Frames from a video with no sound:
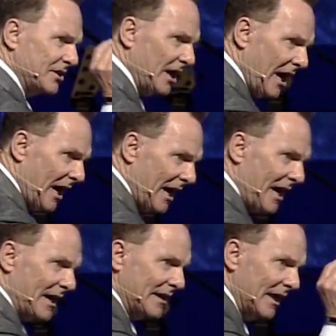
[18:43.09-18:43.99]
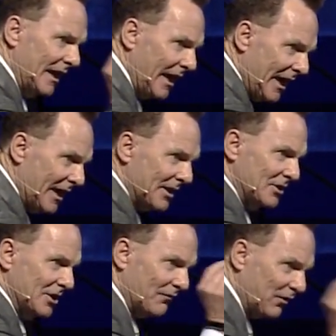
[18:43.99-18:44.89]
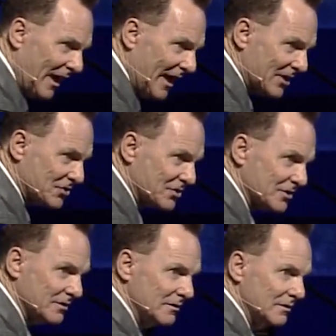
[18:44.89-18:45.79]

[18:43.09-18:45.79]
God in the flesh,